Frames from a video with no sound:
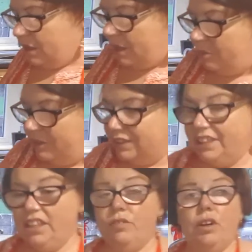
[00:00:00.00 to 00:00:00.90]
I'm going to
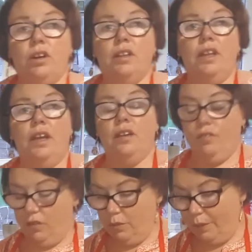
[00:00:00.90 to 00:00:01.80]
leave it on there
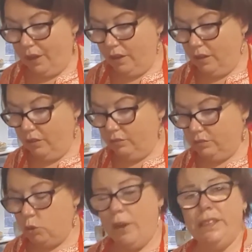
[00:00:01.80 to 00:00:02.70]
for about
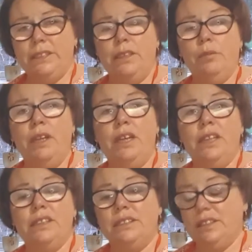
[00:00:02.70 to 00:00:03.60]
20
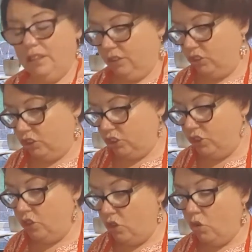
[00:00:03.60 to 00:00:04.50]
minutes and just
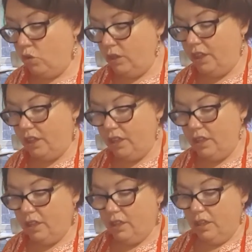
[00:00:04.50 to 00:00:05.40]
slowly
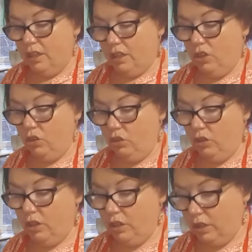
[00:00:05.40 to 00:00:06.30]

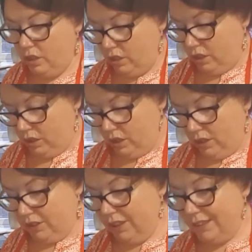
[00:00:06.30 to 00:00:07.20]
cook.
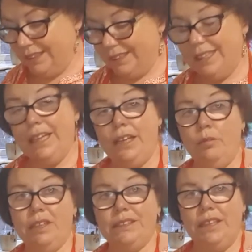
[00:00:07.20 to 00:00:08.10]
So the
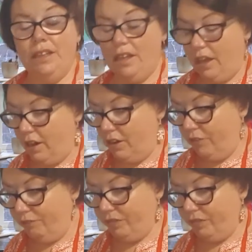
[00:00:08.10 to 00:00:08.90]
steam that's in there